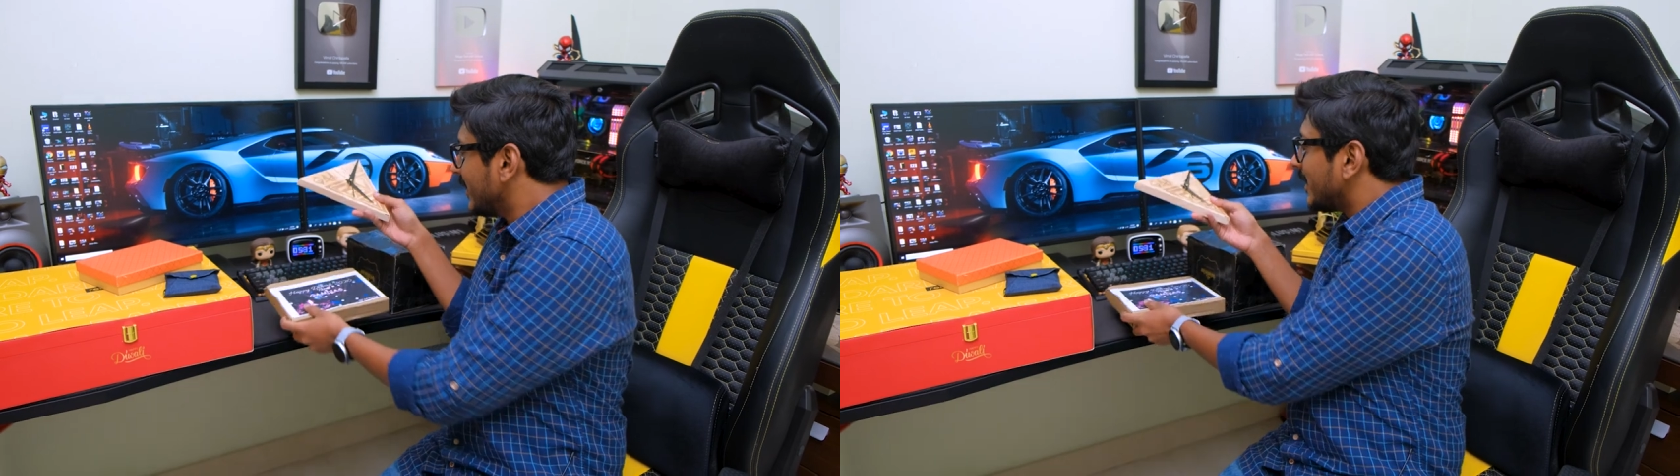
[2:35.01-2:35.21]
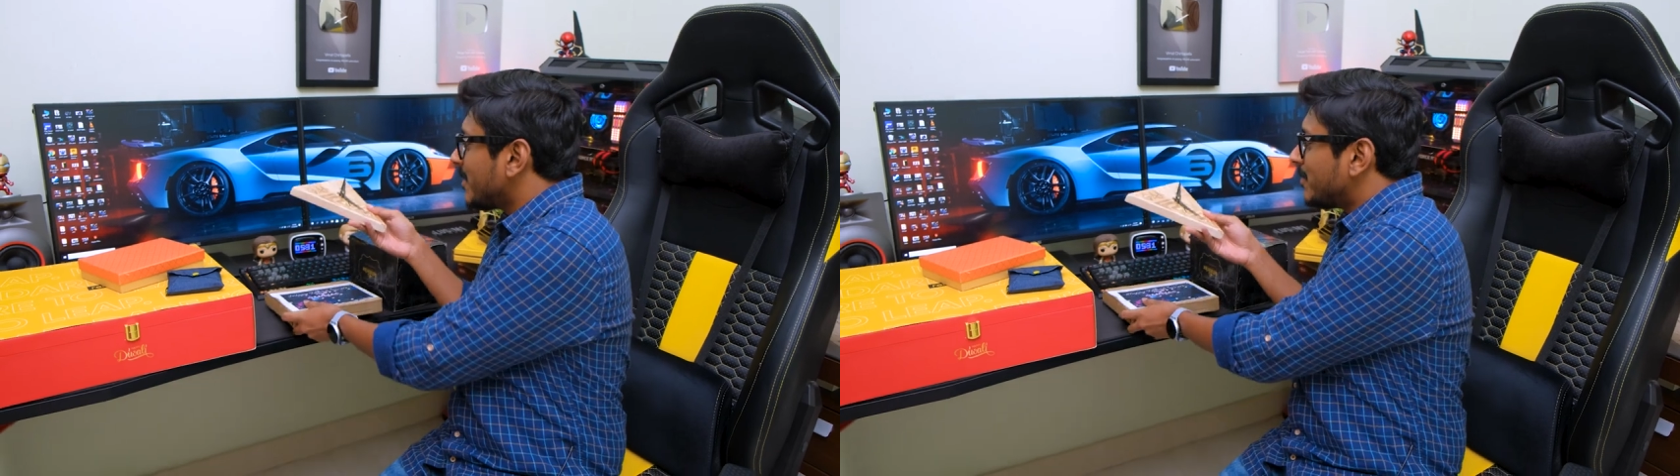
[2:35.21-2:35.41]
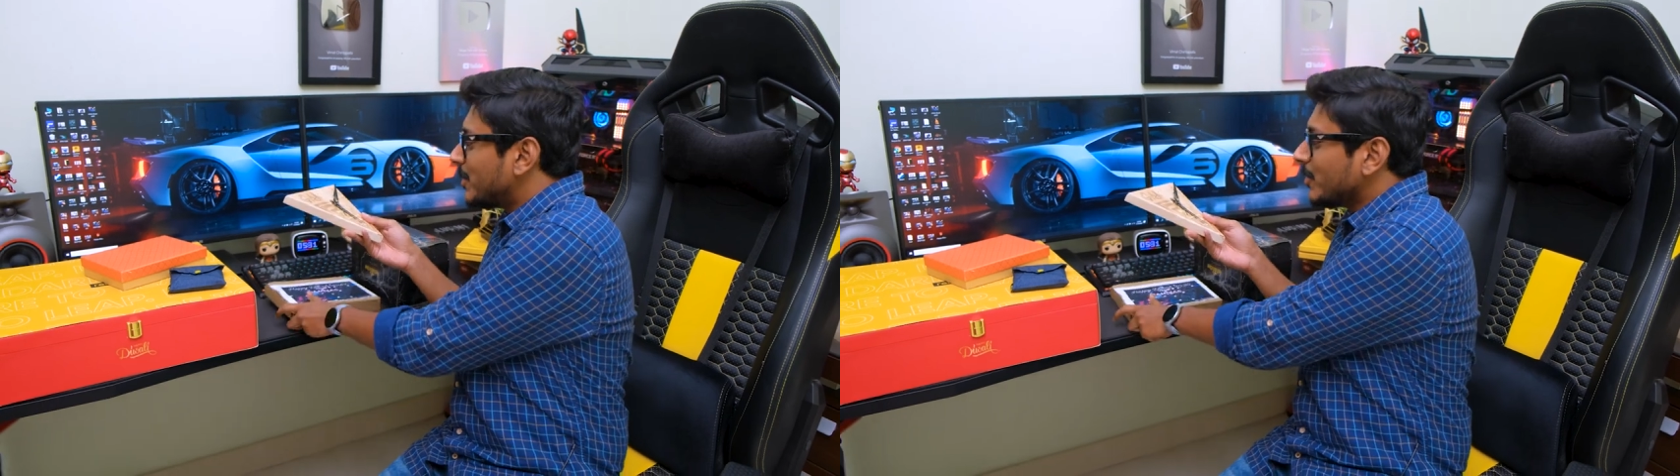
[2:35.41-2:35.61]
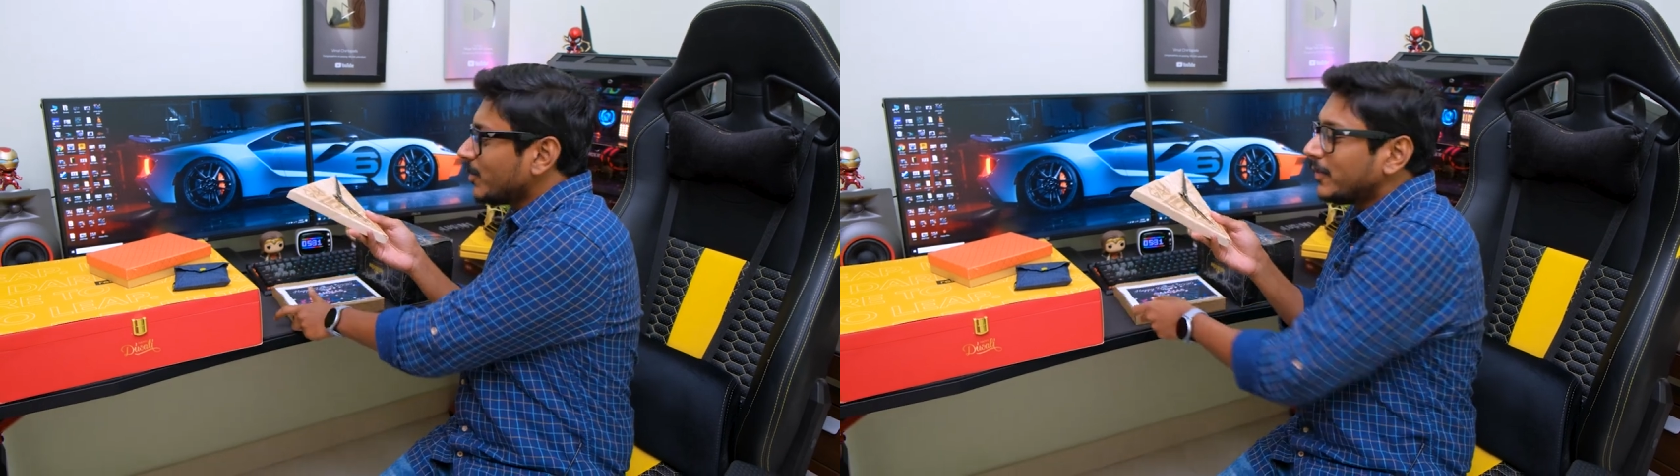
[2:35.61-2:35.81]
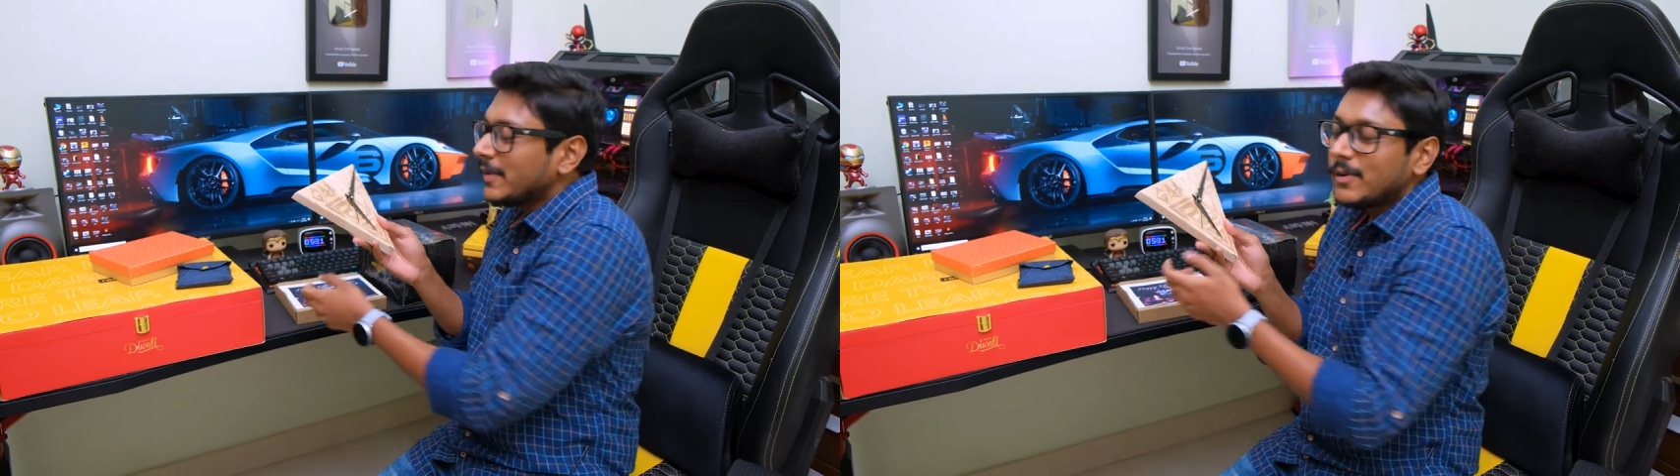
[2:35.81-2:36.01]
a
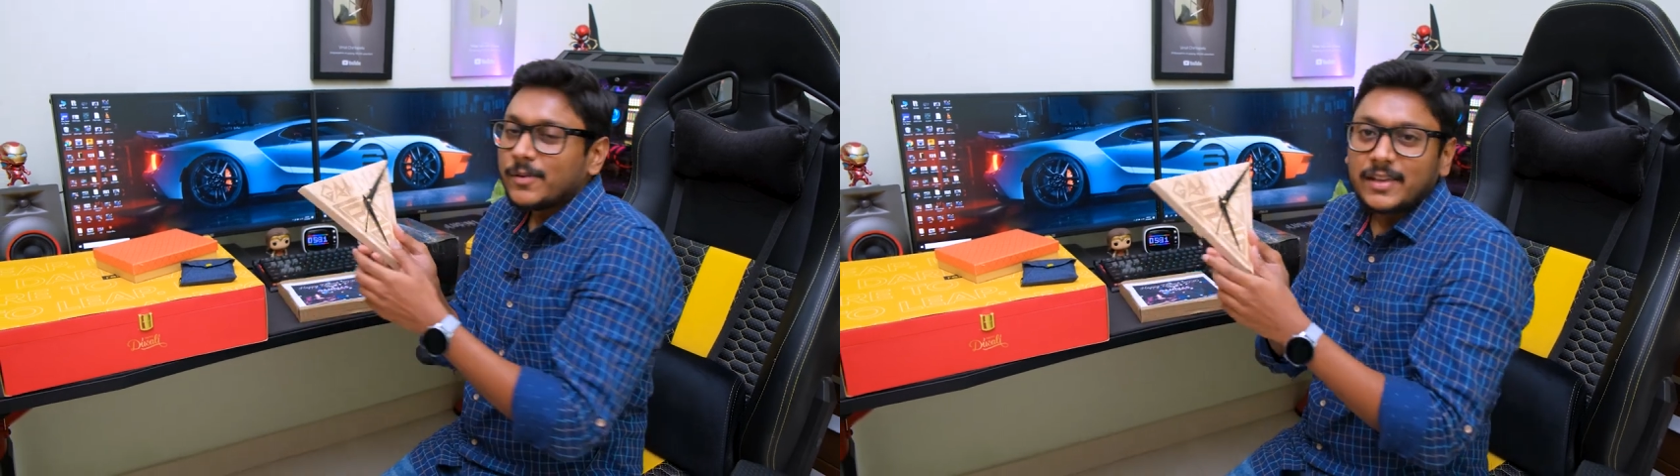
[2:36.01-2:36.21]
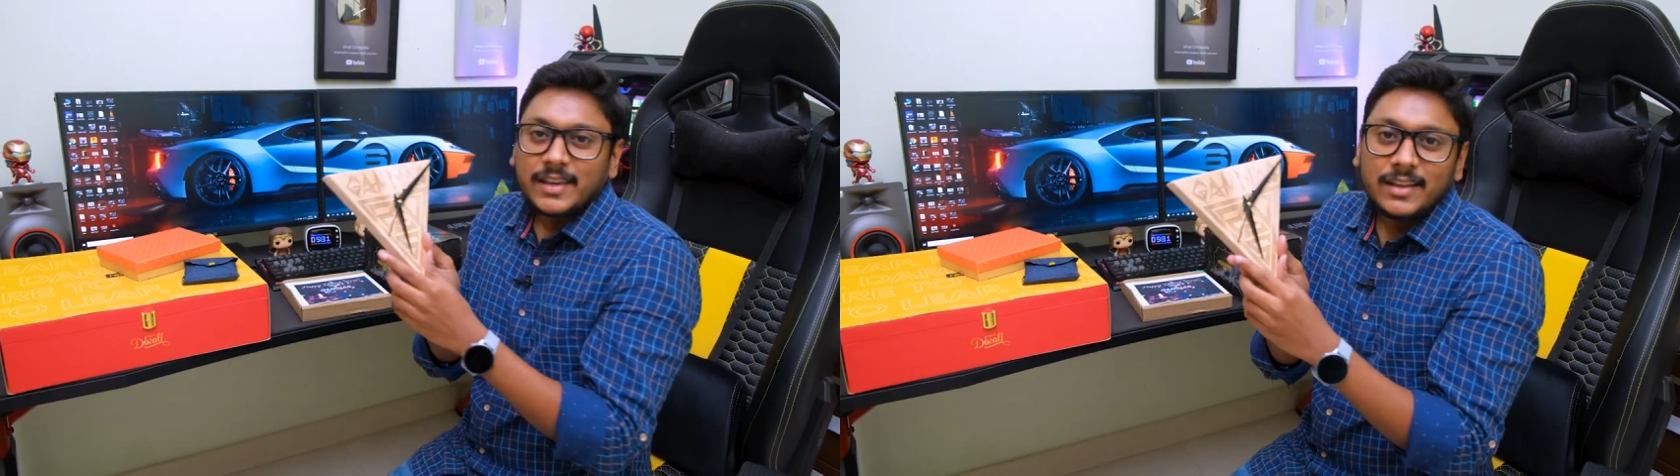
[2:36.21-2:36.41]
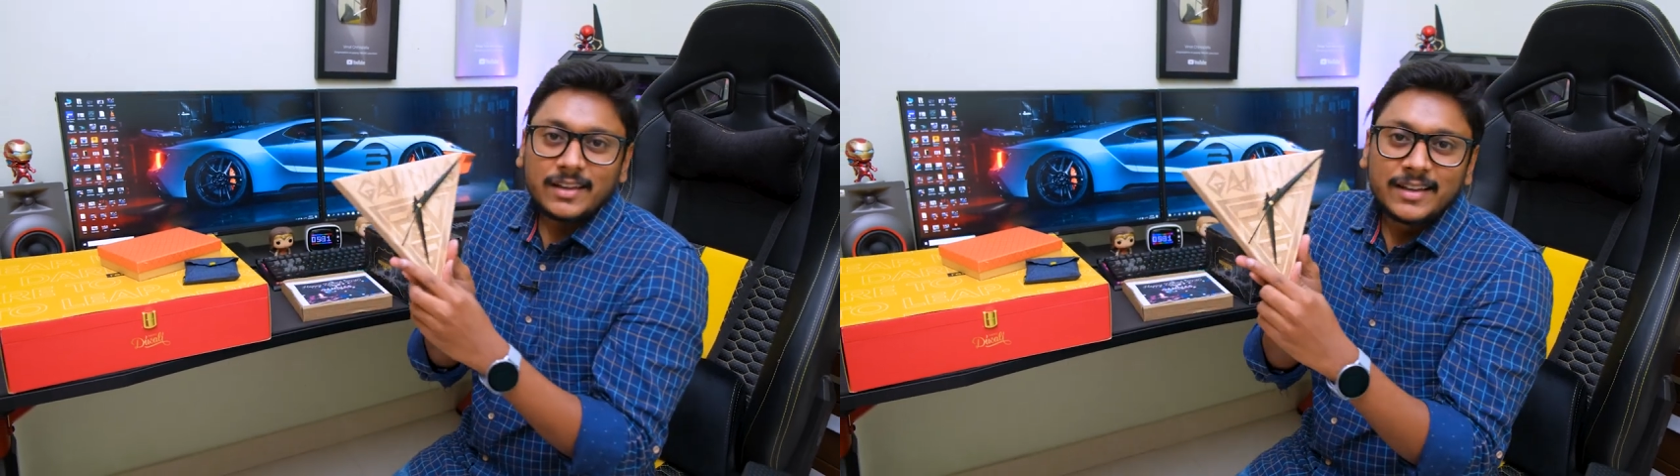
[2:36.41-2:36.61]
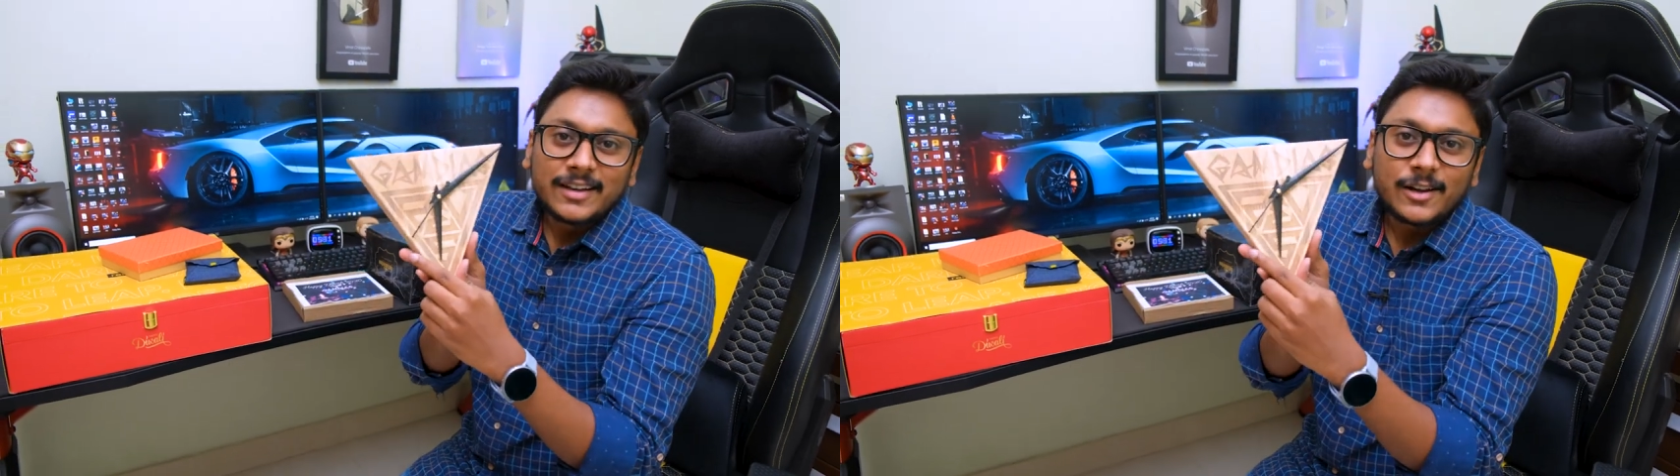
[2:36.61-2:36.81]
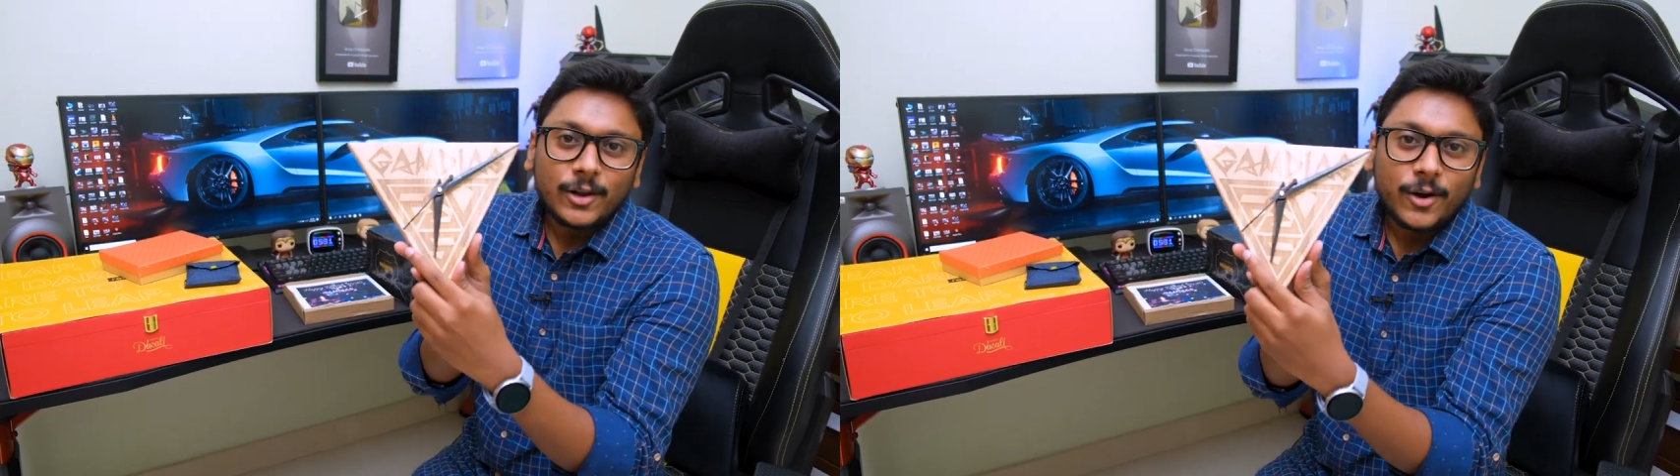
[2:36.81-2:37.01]
beautiful looking
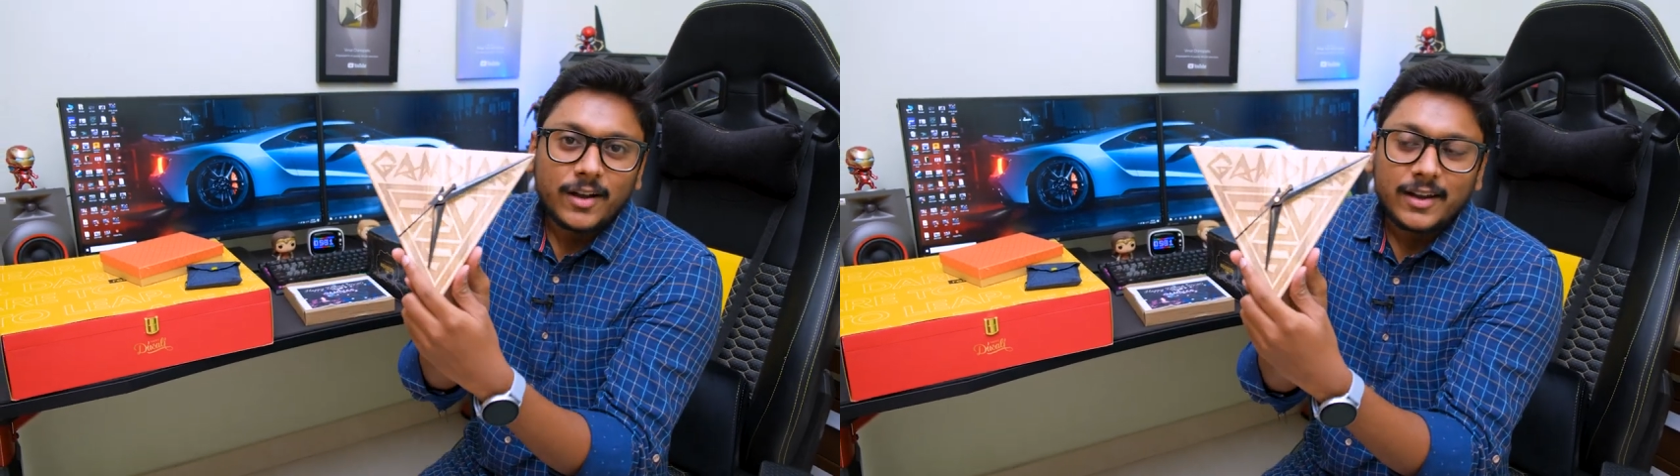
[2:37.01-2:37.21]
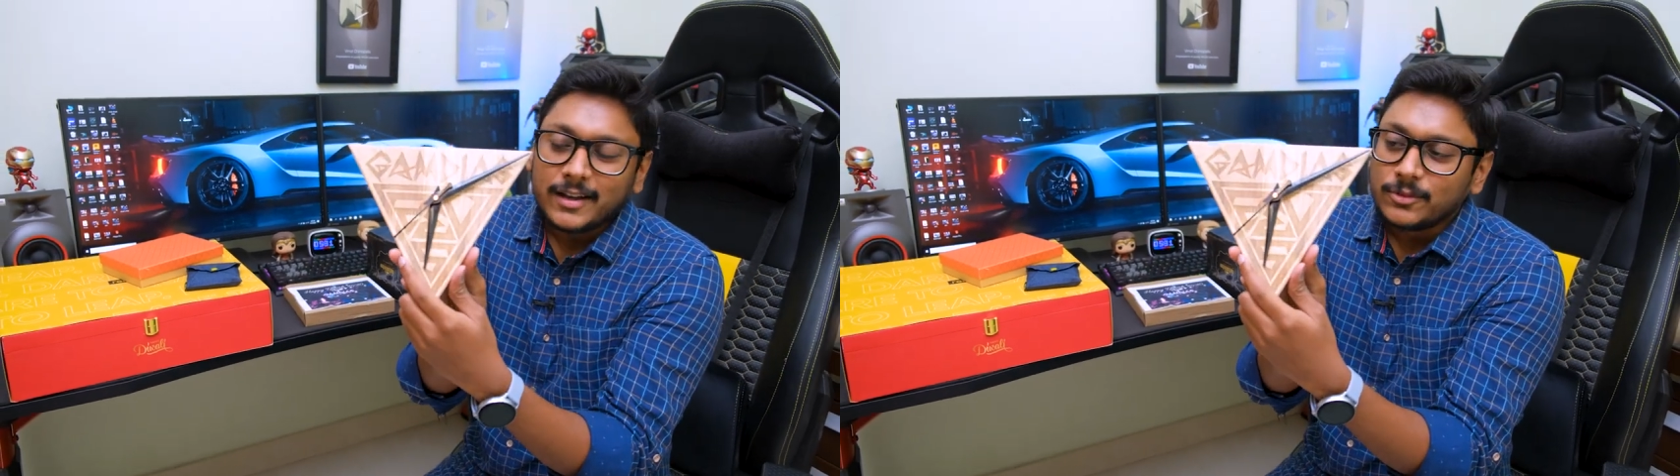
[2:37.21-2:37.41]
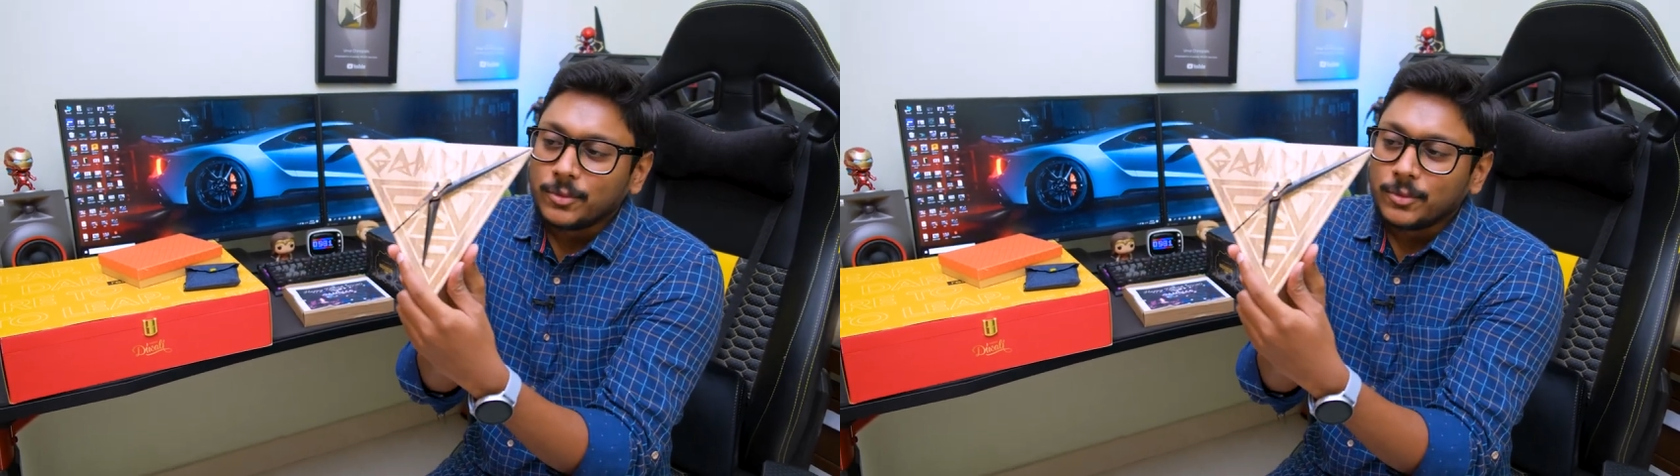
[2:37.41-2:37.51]
clock, guys.